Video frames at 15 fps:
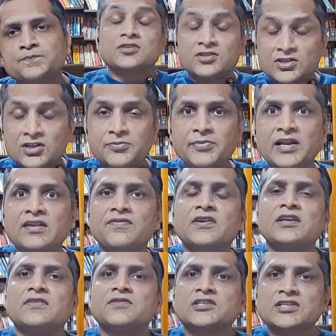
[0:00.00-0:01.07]
The third
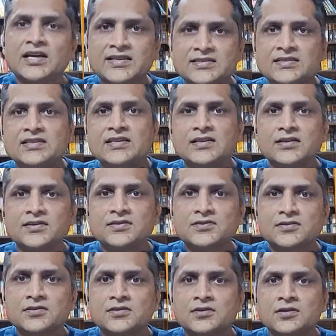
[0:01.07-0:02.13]
benefit which I see
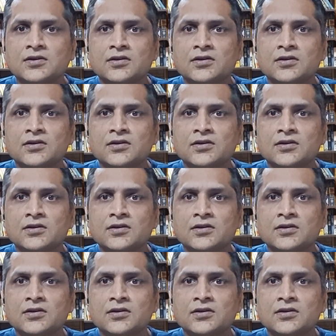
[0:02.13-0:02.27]
is,